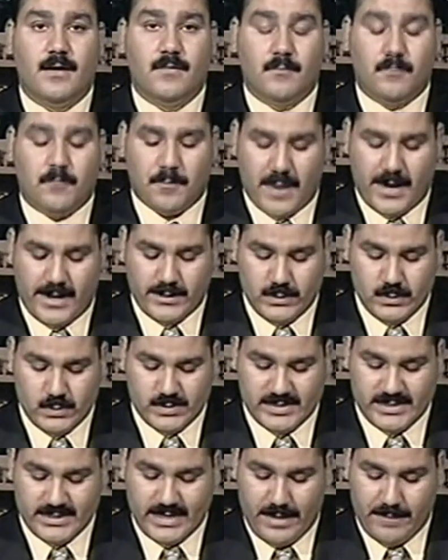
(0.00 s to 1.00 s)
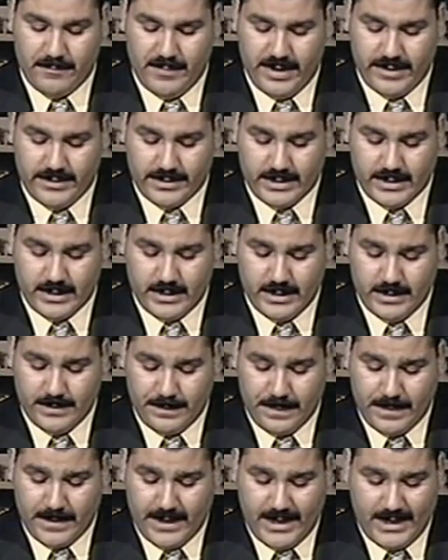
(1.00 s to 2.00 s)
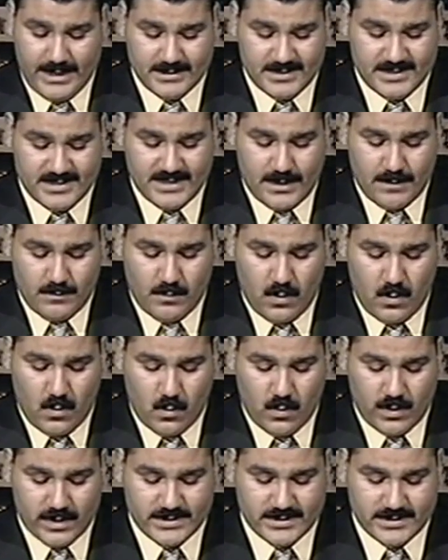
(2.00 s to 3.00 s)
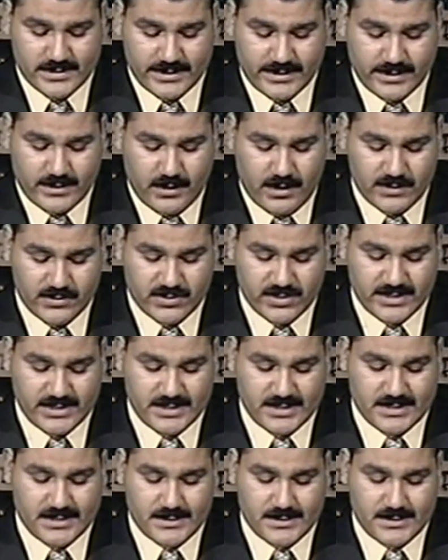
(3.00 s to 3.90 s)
by using America and some Western countries.